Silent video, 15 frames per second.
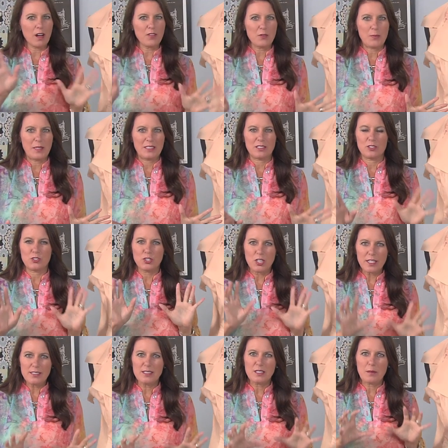all the pieces,
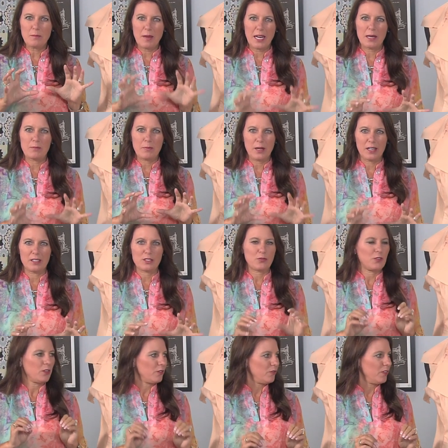just the main parts
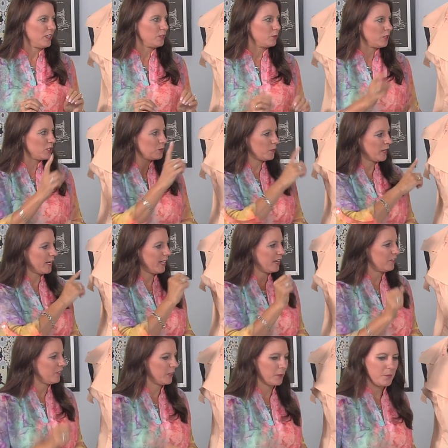for the fit, which is what I
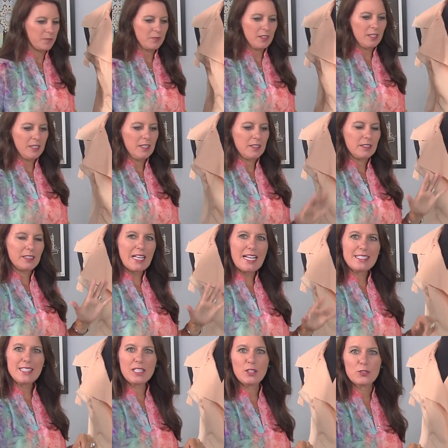have here. The
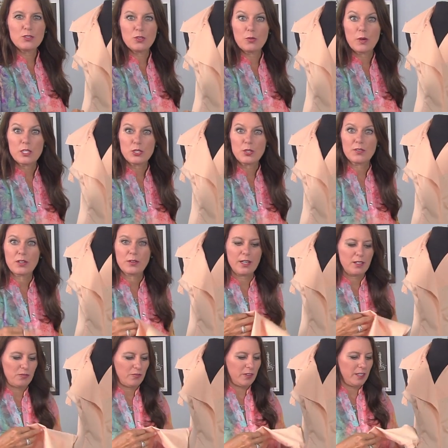last thing you'll do once you have a
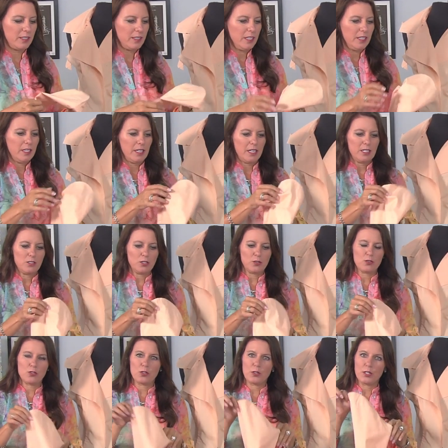great fit is you'll
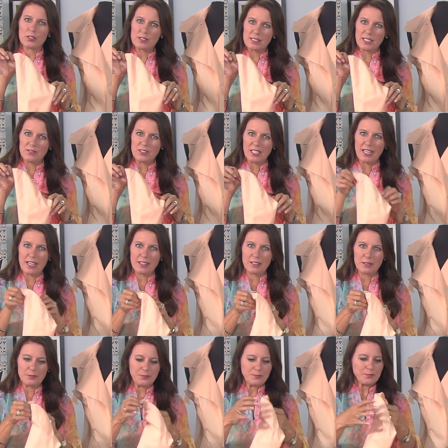sew your sleeve
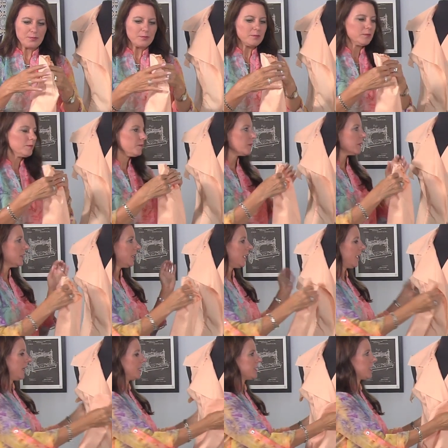together,
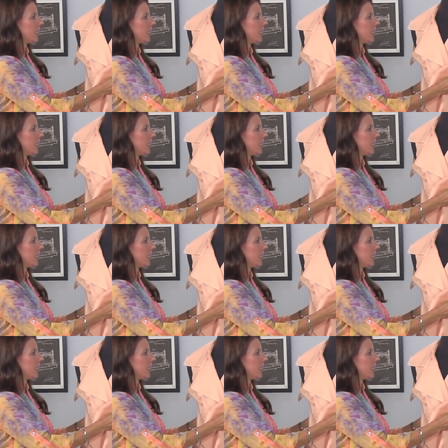and